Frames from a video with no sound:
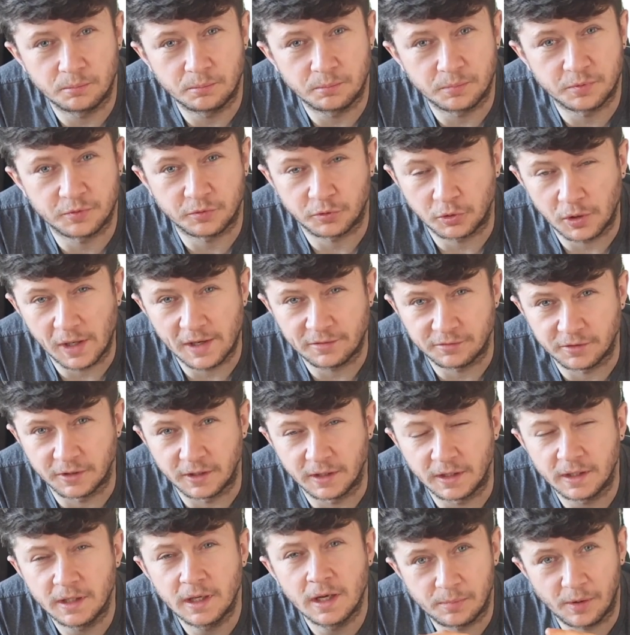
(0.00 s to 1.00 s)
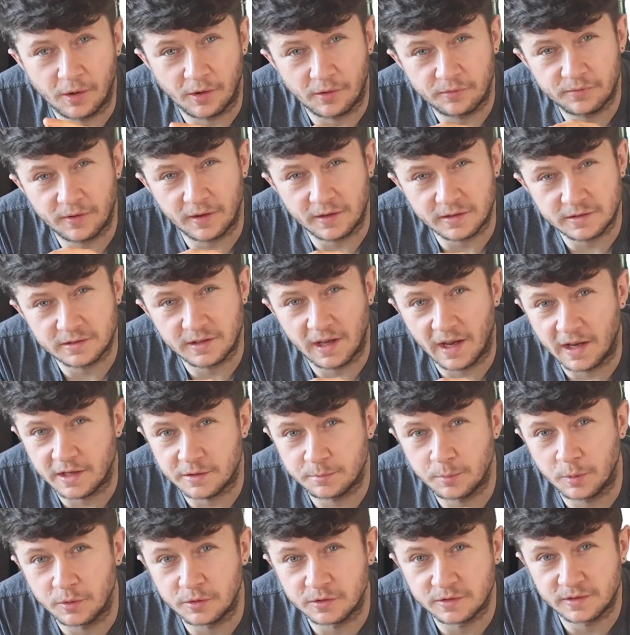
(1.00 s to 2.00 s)
forever, but thanks to
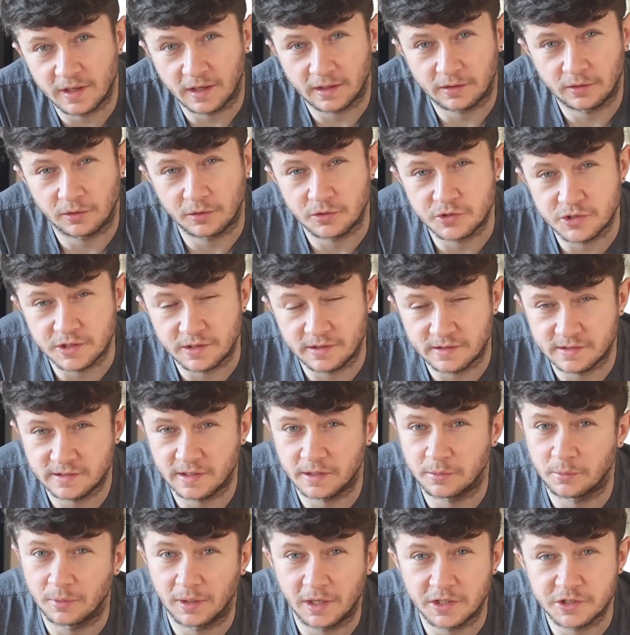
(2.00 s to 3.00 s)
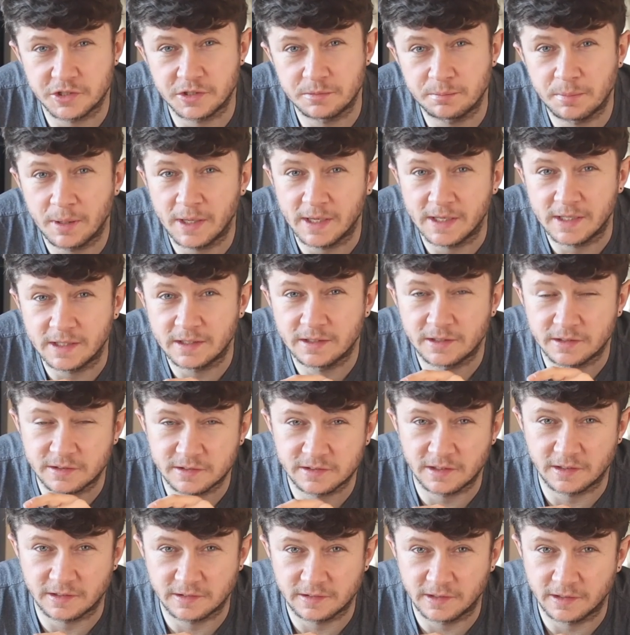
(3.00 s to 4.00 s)
X-Boost technology, this thing will actually peak at
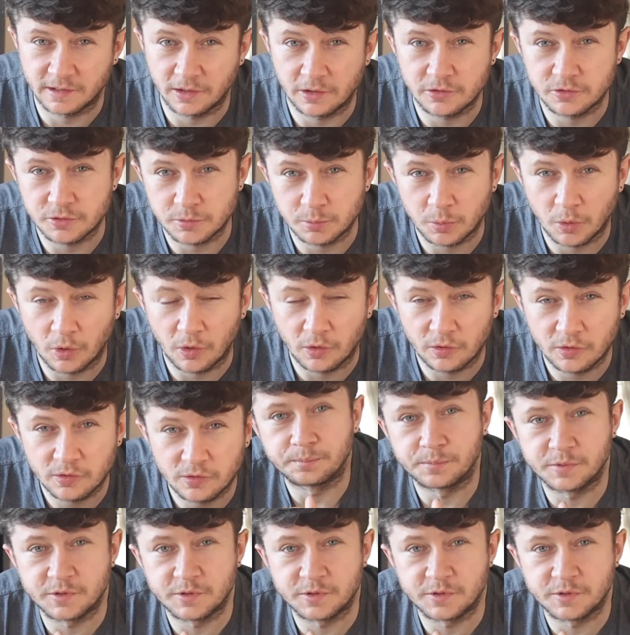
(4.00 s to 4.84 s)
1600 watts.